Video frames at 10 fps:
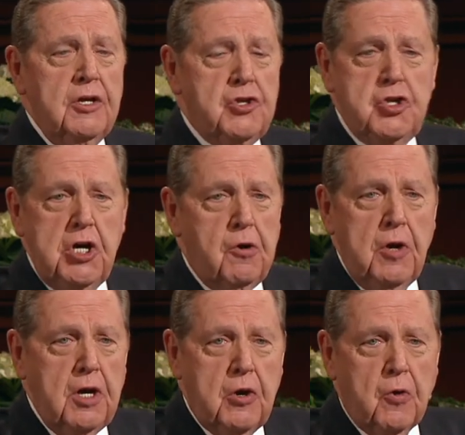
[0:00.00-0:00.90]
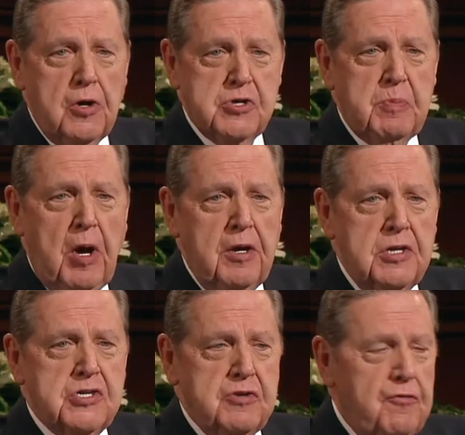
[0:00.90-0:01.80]
cheery
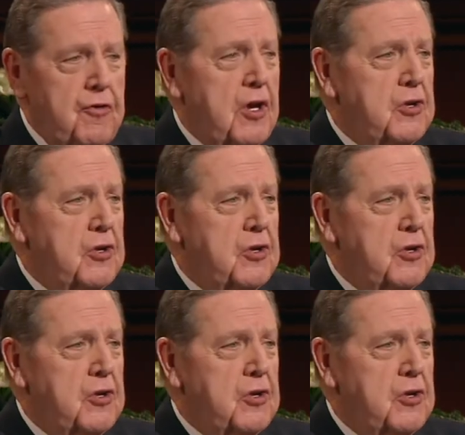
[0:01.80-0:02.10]
correspondence of